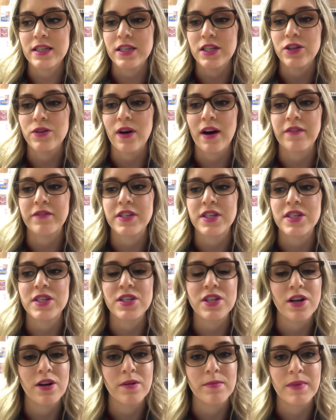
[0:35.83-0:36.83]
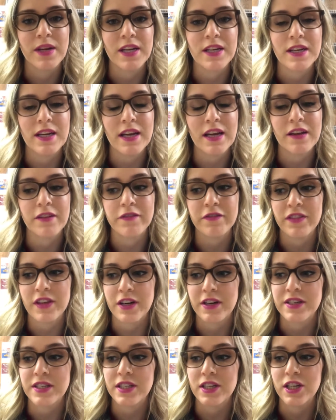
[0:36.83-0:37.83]
you have to determine if
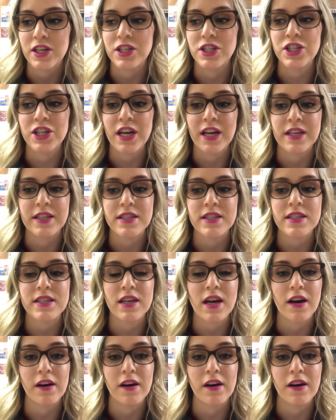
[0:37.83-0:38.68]
there is a good chance